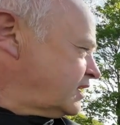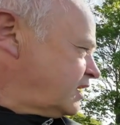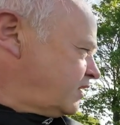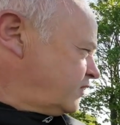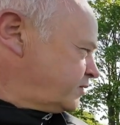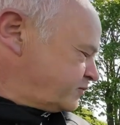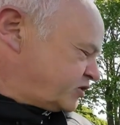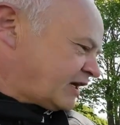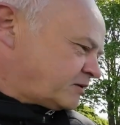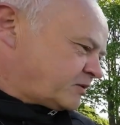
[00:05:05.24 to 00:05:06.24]
And the
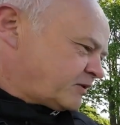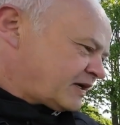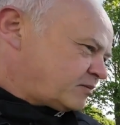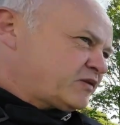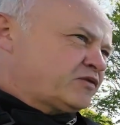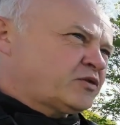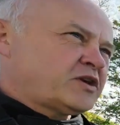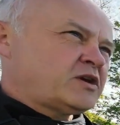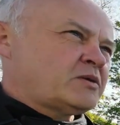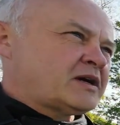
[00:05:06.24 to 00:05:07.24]
gentleman who had it before
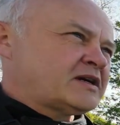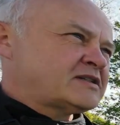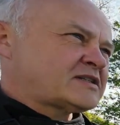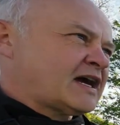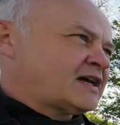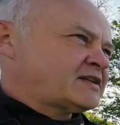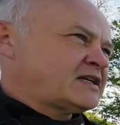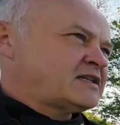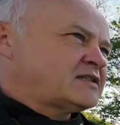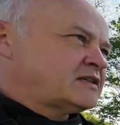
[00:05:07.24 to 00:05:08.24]
you has
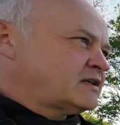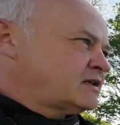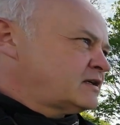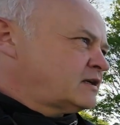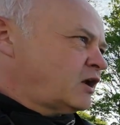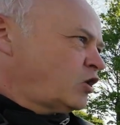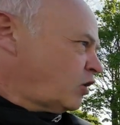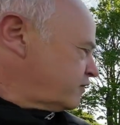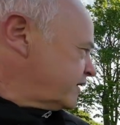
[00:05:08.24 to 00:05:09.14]
added a lot of